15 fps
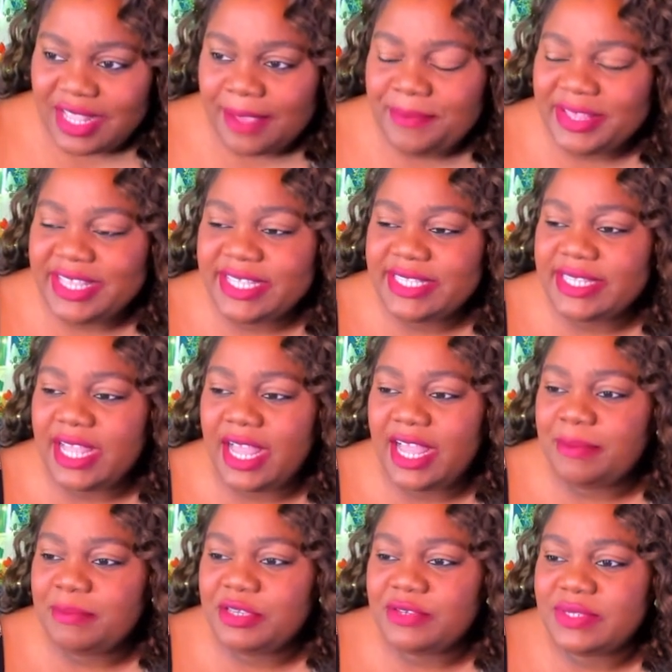But this,
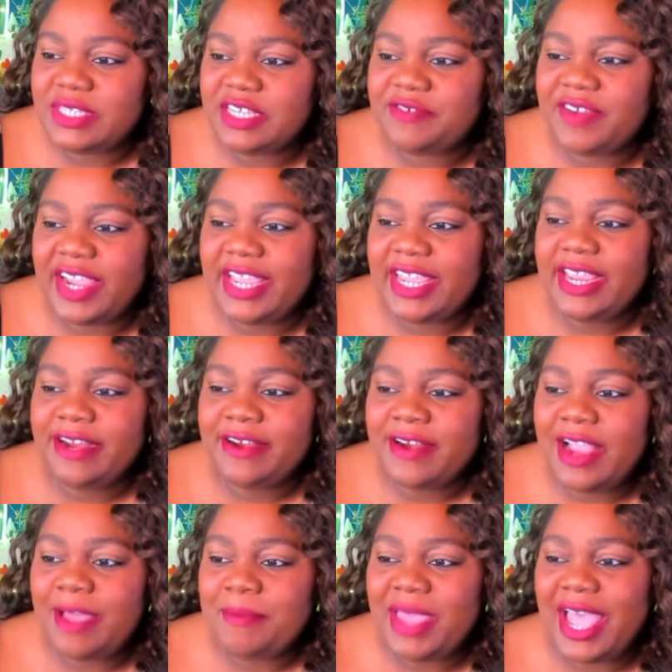you see right
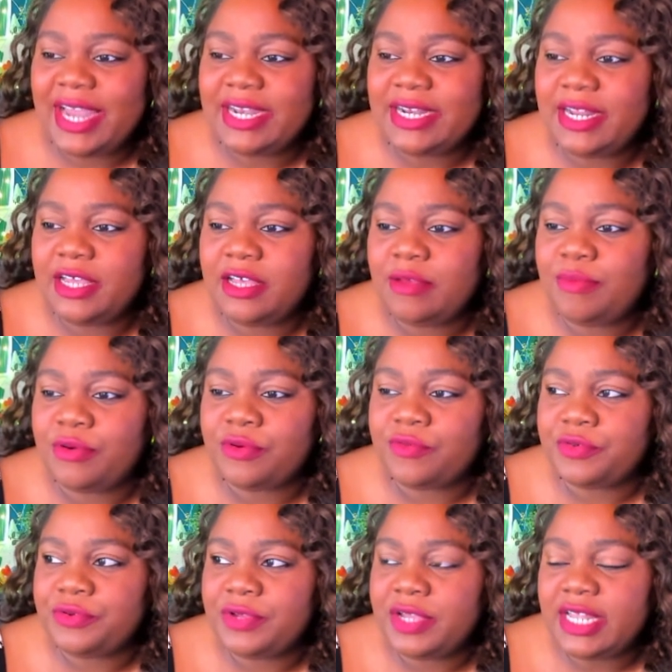here, I'm adding a
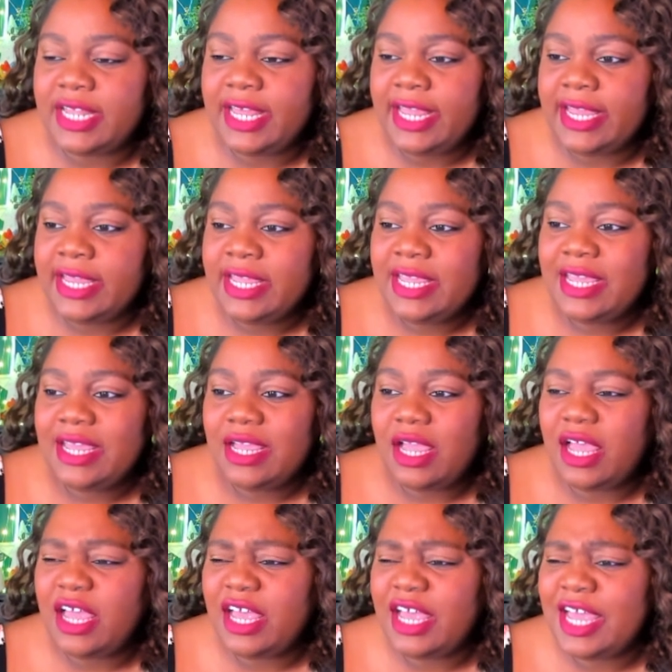pergola,
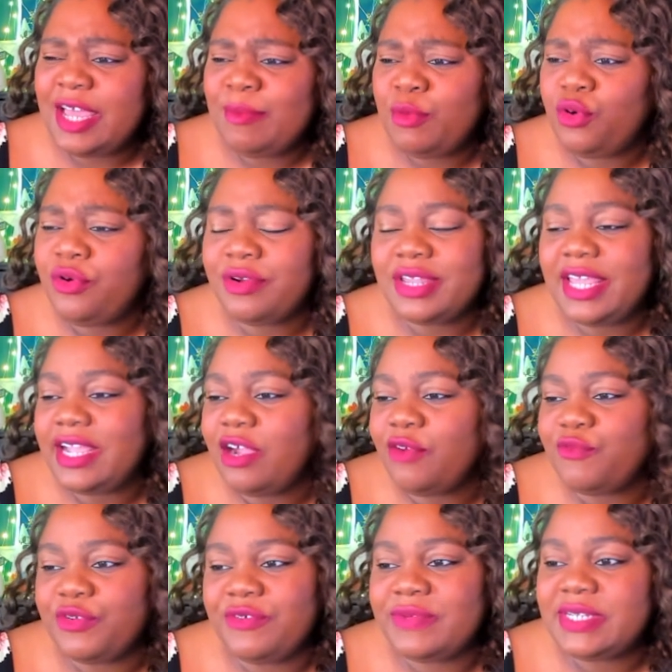or like a
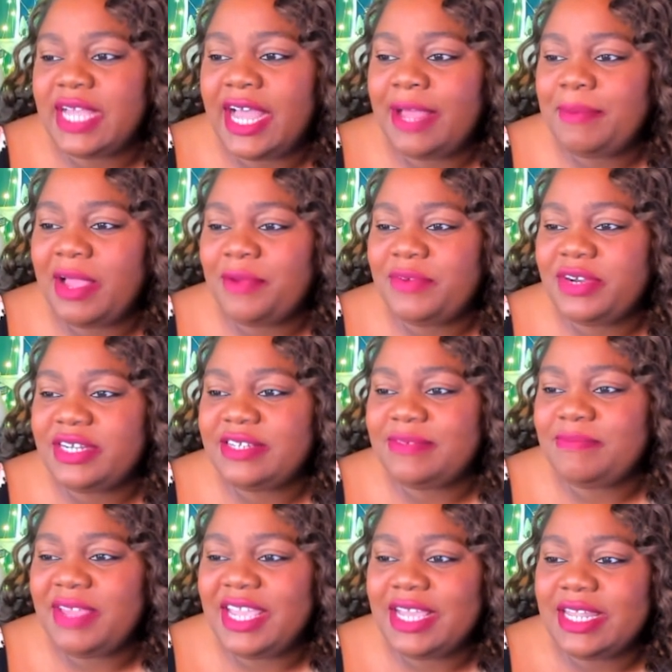rooftop. I wanted to
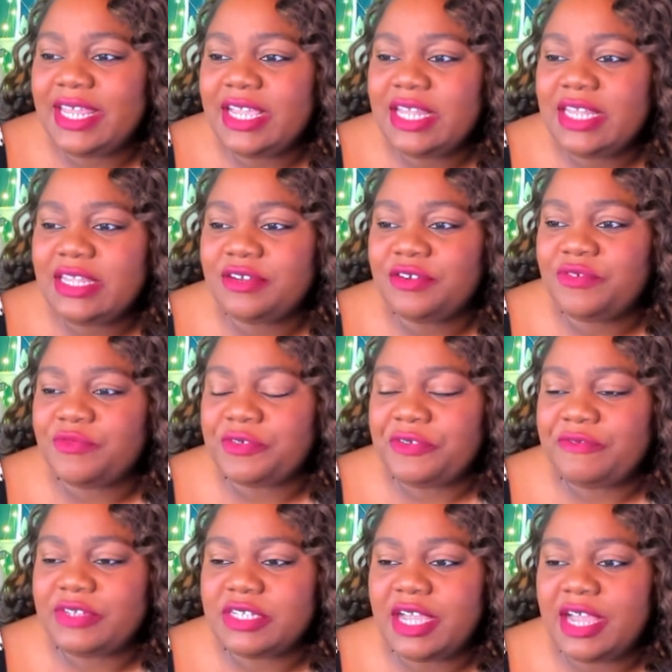make like a little
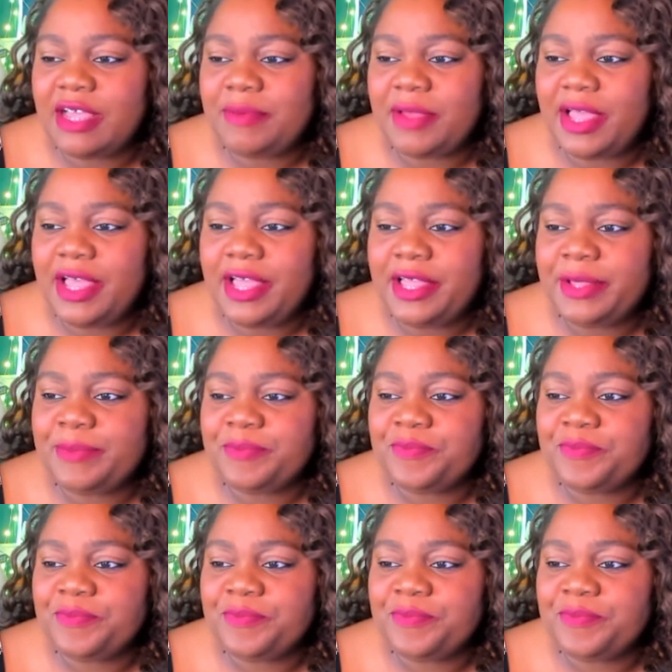rooftop, I